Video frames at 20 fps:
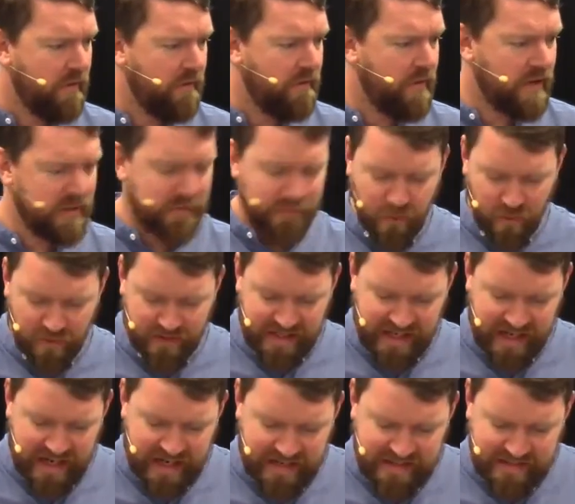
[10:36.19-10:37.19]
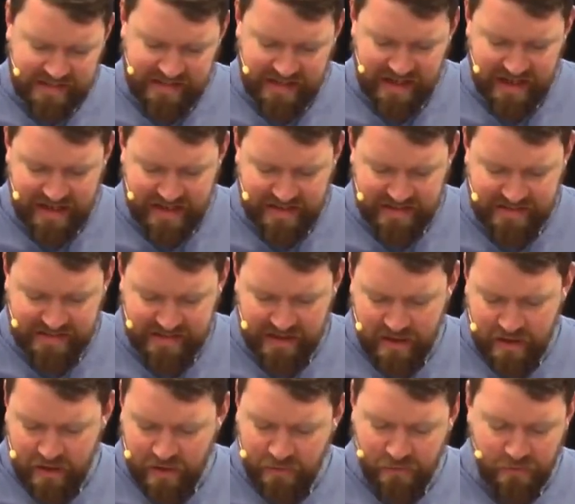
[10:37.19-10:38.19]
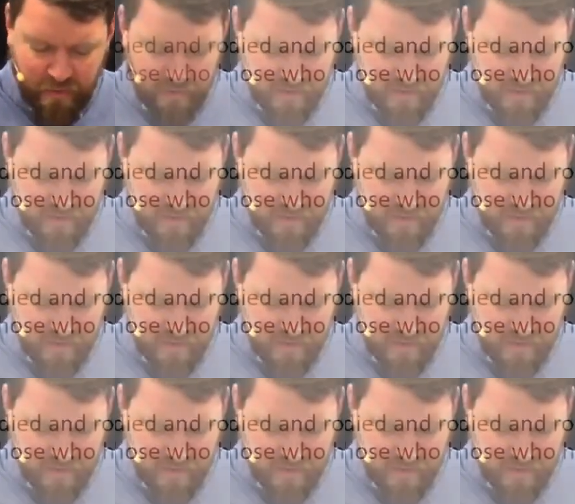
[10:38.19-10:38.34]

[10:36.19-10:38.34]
Verse 14 says, "For